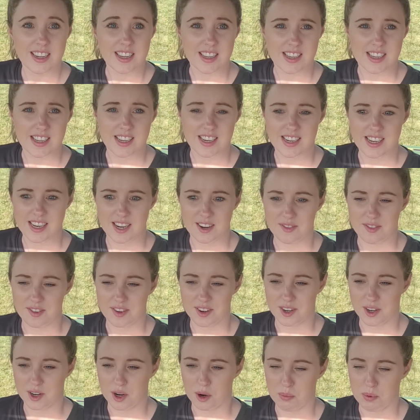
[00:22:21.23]
sit down
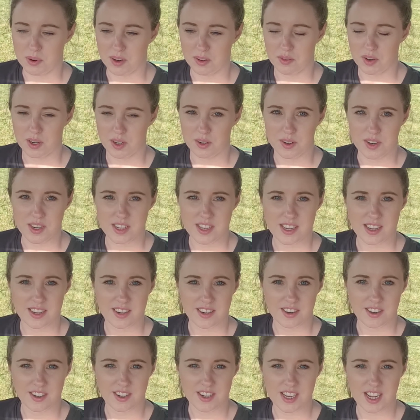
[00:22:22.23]
for a couple of hours
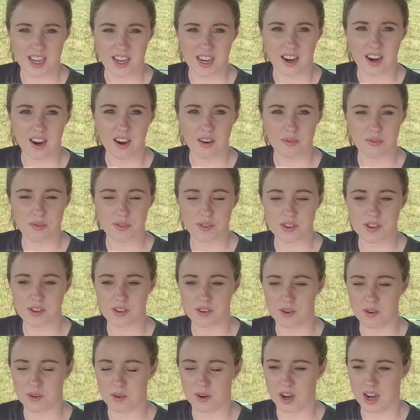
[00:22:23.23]
on your day off.
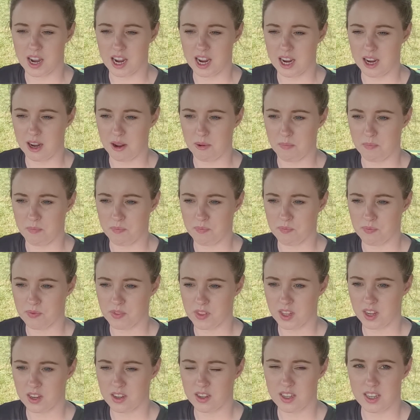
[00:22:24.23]
So
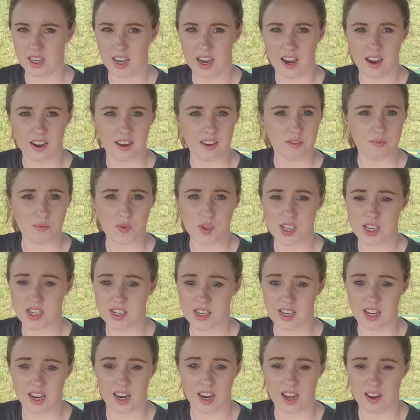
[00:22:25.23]
yeah,
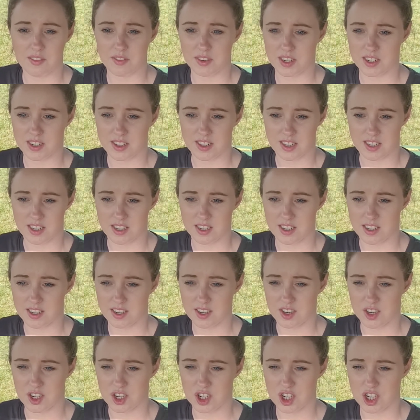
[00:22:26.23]
still haven't
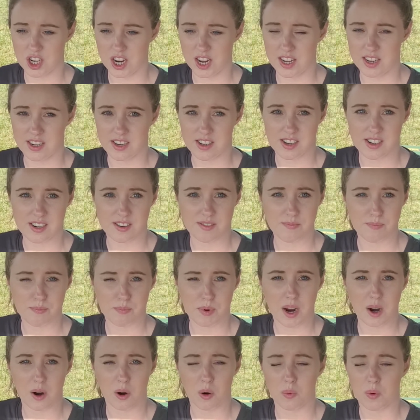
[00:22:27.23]
the shed
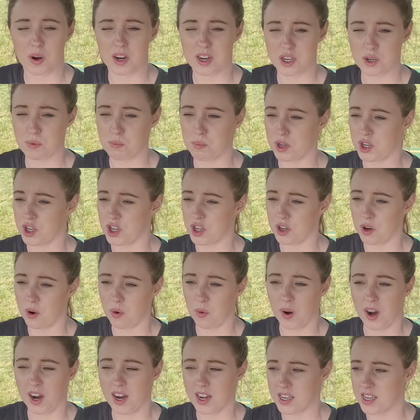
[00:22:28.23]
power wash, but you
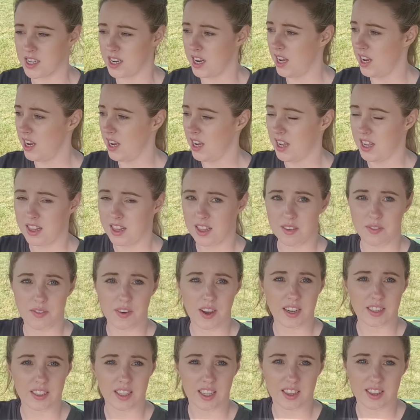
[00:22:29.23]
know what, the
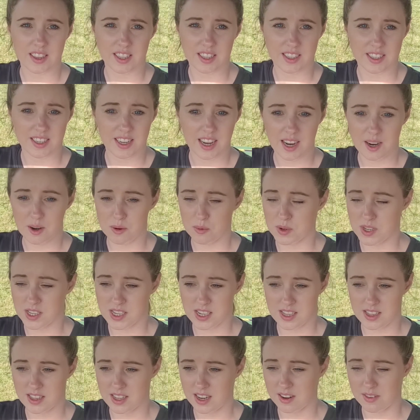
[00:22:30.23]
fact that the cow
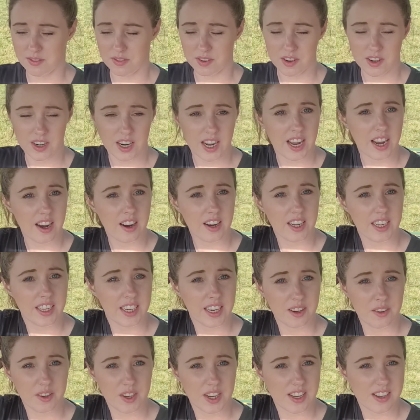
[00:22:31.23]
was in there for AI
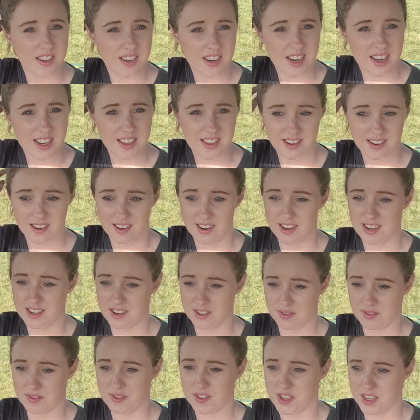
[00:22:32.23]
now yesterday has kind
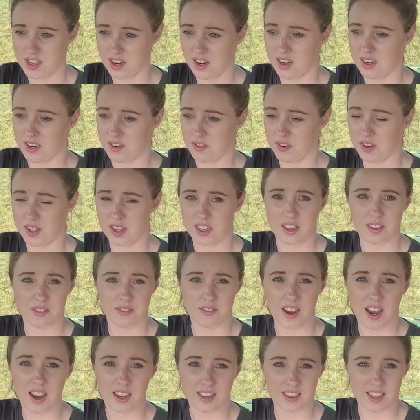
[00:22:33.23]
of solidified the
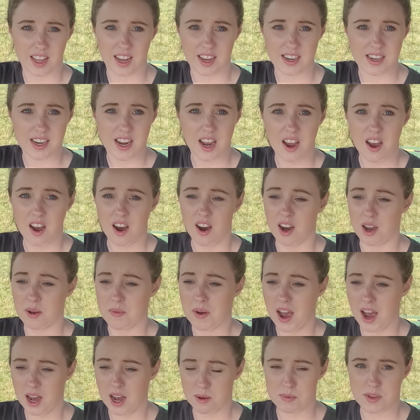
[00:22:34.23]
fact that
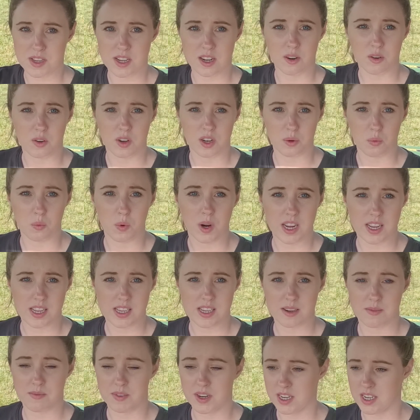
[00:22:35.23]
I'm absolutely
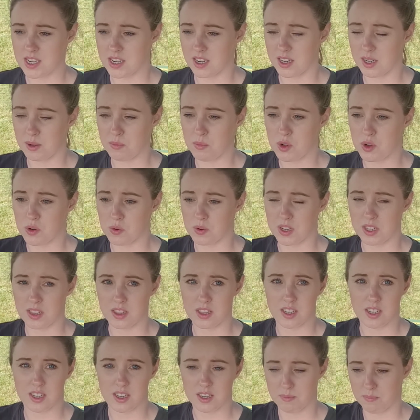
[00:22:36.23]
wasting my time
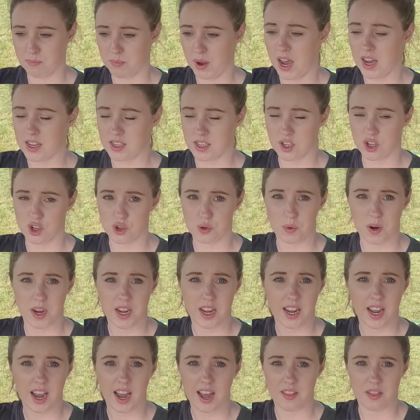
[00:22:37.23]
doing the
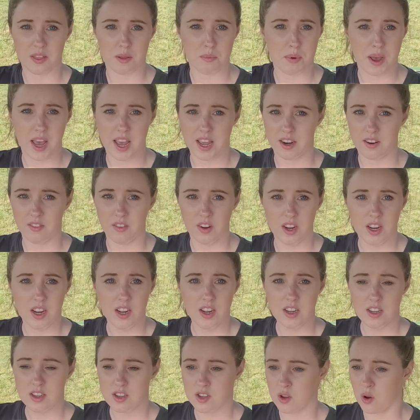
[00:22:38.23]
passageway and the pen.
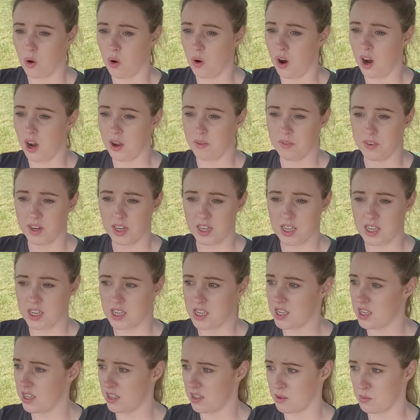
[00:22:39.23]
So I
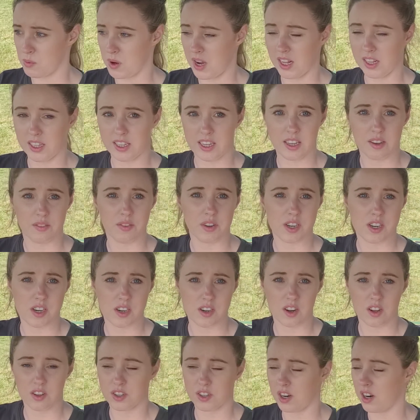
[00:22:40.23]
might as well give it
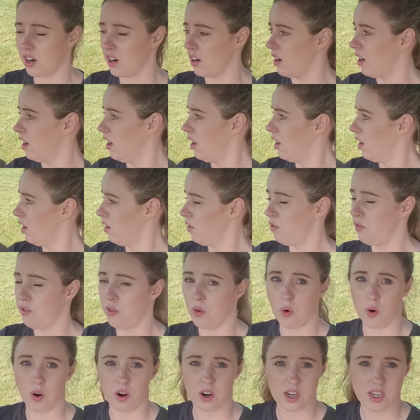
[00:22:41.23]
another
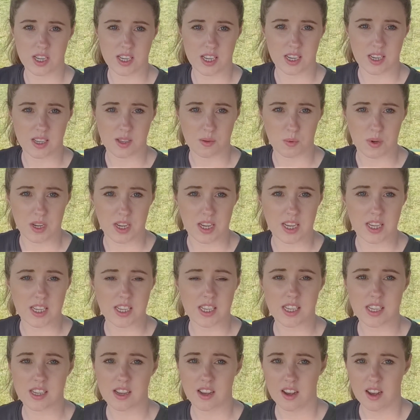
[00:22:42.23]
4 or 6
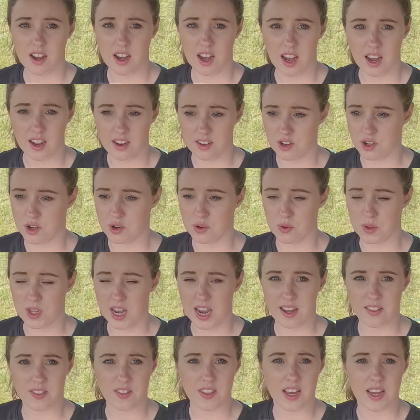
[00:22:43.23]
weeks and do
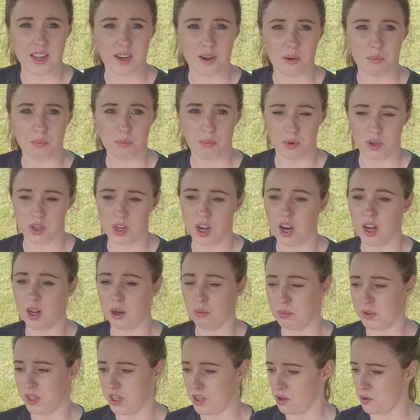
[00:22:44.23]
that then, but
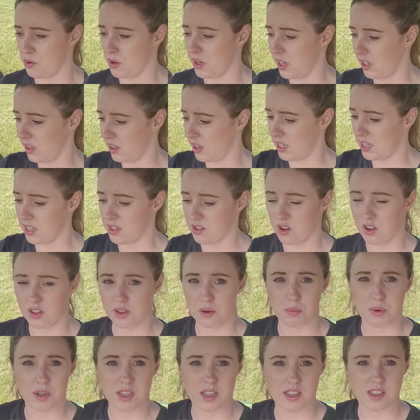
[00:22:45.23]
I'll be doing these
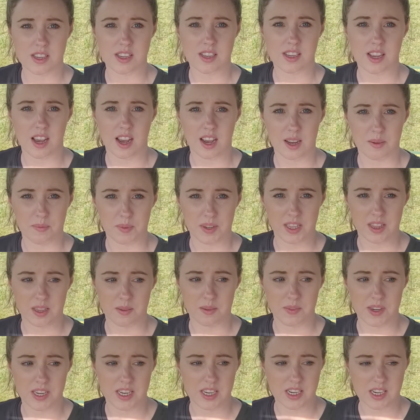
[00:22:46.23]
other bits in
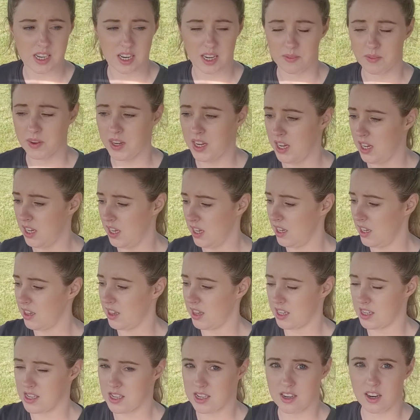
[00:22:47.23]
the meantime.
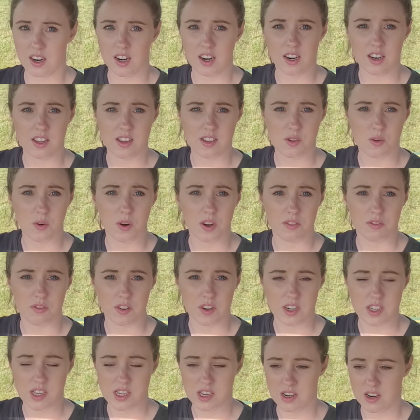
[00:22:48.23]
This girl is going
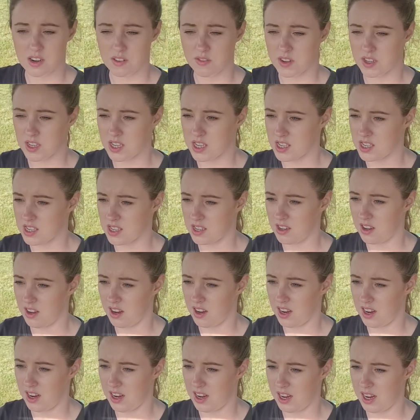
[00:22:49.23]
for a service
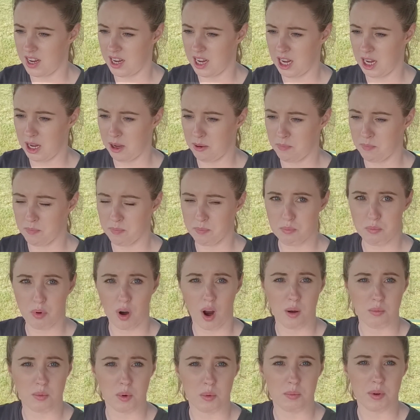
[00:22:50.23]

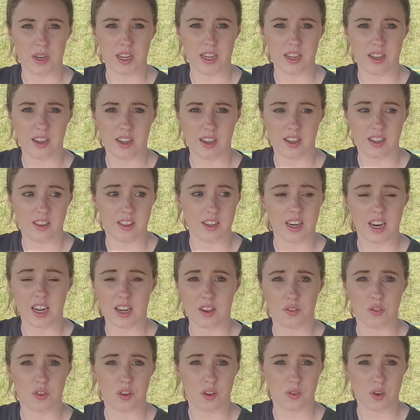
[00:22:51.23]
probably in the
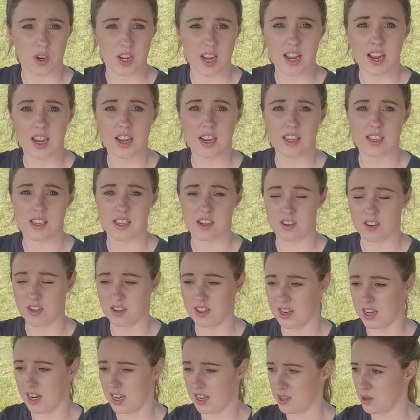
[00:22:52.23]
next few days
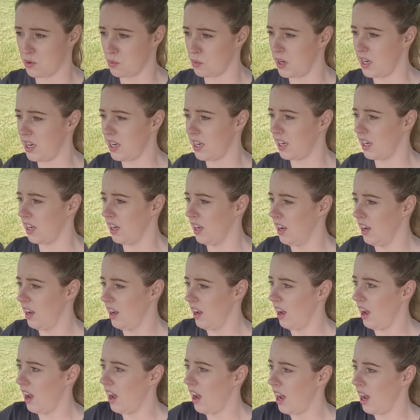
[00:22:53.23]
or the next week,
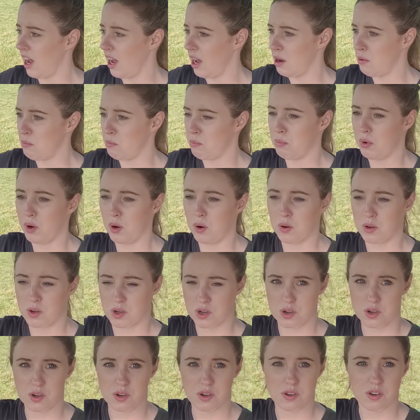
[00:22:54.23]
but
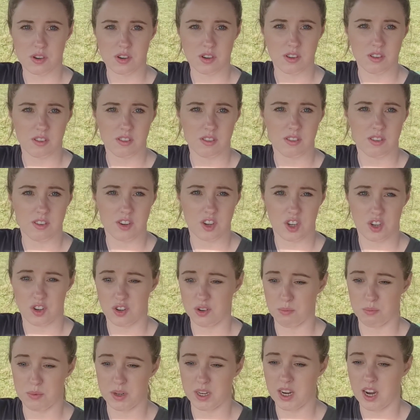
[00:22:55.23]
she
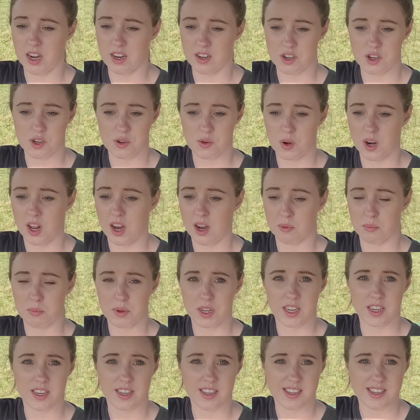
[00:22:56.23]
shouldn't be gone too long,
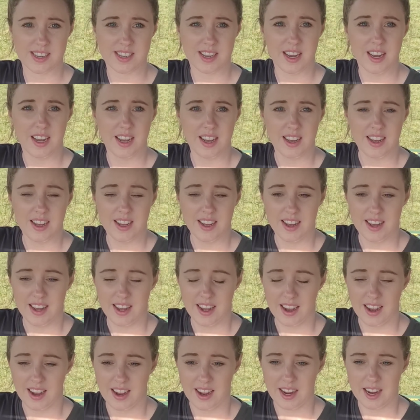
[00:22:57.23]
because
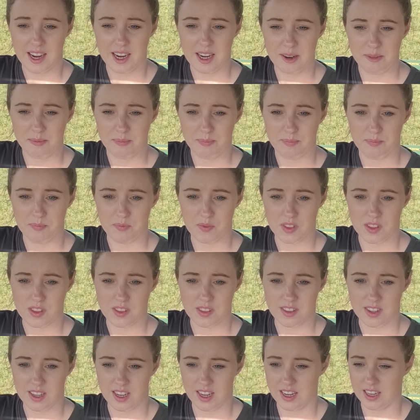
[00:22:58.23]

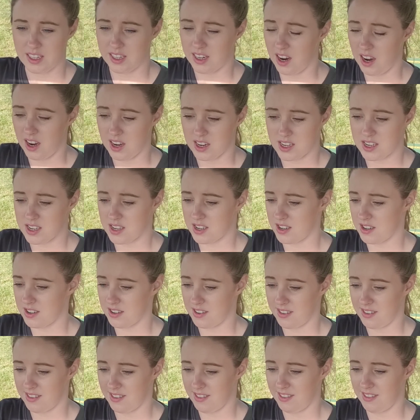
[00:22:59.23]
it got